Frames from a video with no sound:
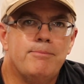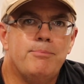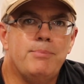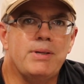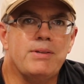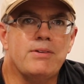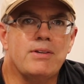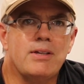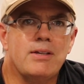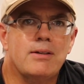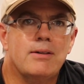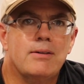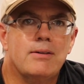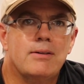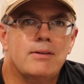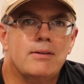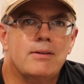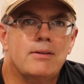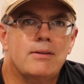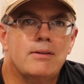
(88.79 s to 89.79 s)
Busy.
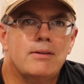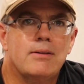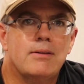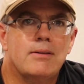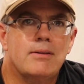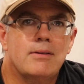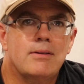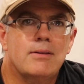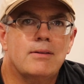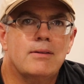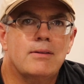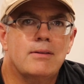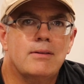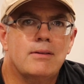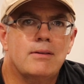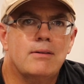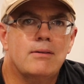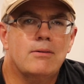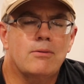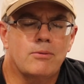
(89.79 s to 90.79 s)

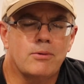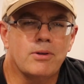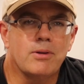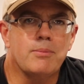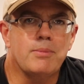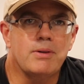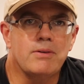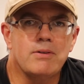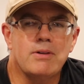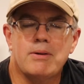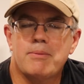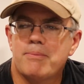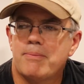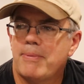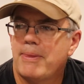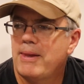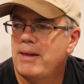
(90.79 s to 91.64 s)
Really busy.